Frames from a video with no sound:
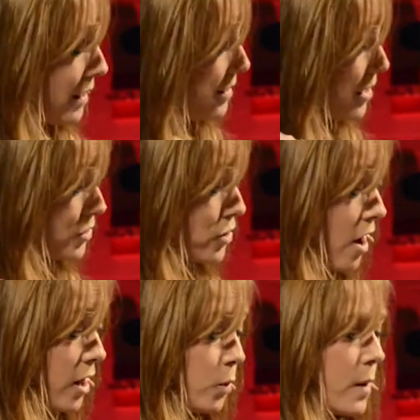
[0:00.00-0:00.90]
And Dr.
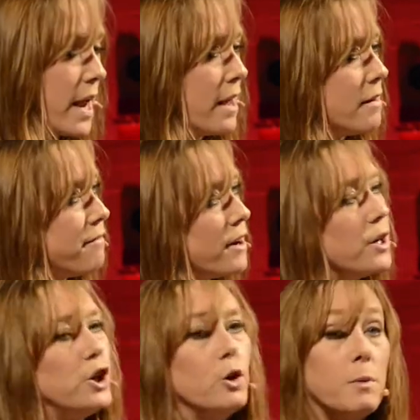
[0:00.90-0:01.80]
Holloway, in a
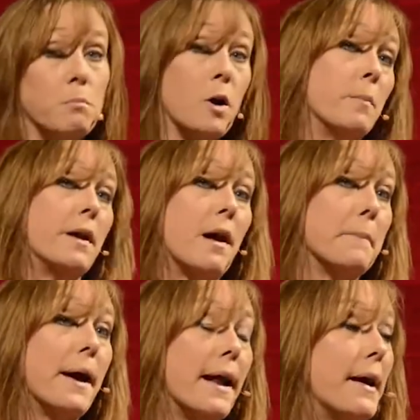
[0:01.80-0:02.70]
very human moment, I
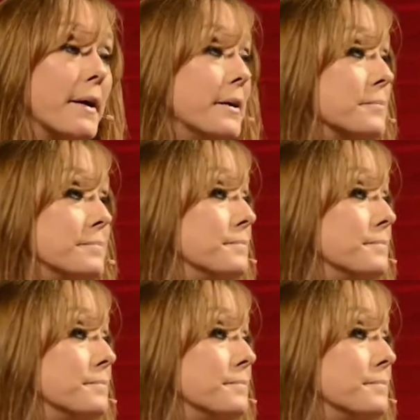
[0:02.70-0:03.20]
might add,